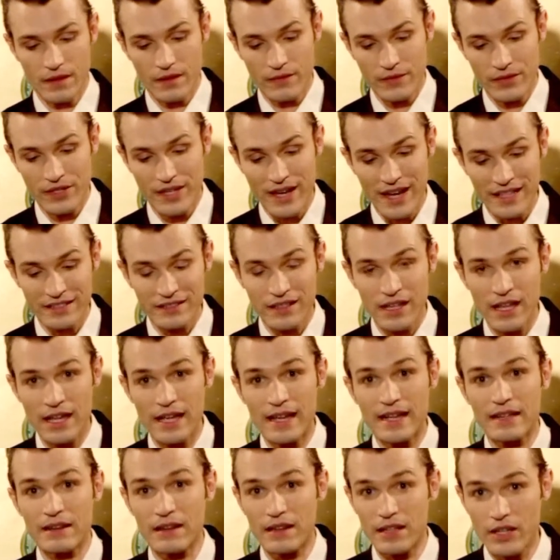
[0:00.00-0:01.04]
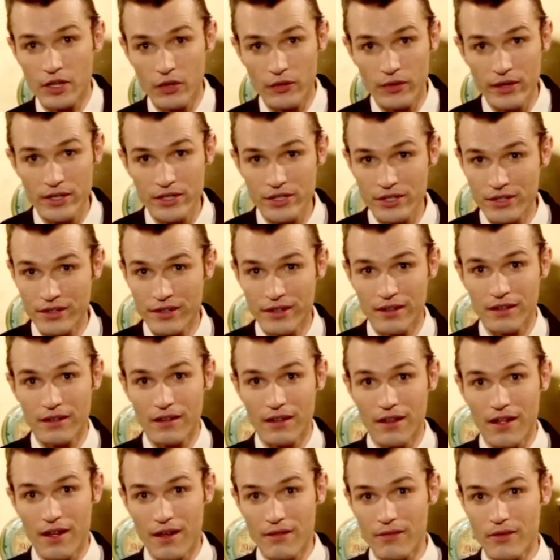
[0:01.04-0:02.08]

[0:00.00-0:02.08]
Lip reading: If you guys like licorice, you're gonna love